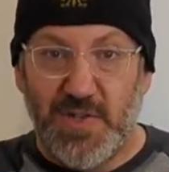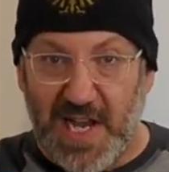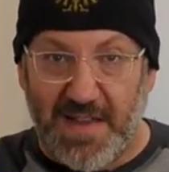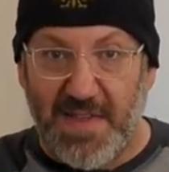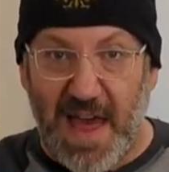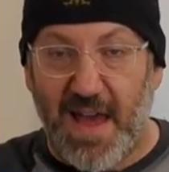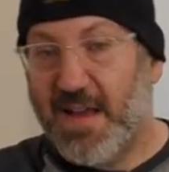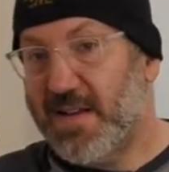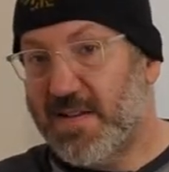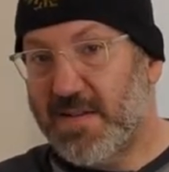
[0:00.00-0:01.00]
check
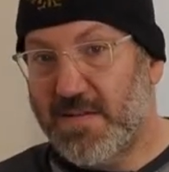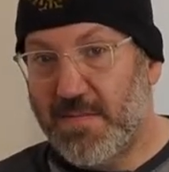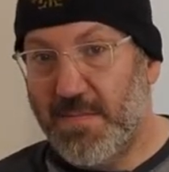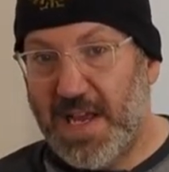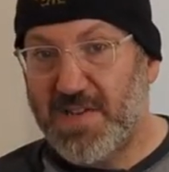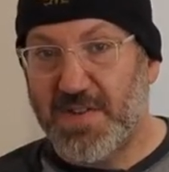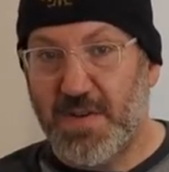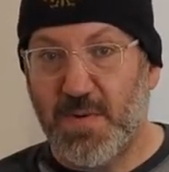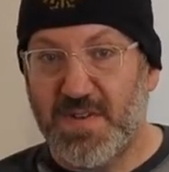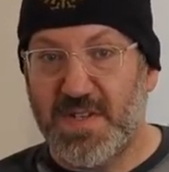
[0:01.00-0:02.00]
that, make sure
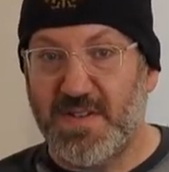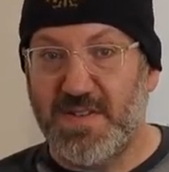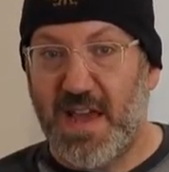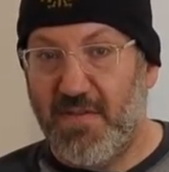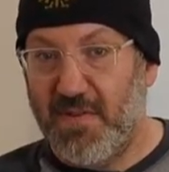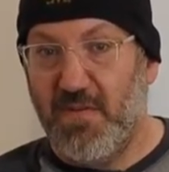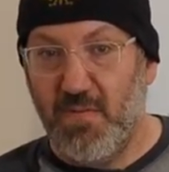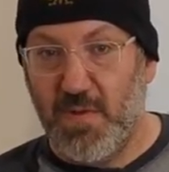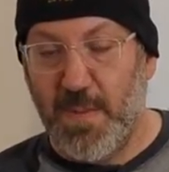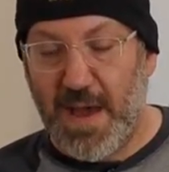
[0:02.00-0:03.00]
that we're still safe even when the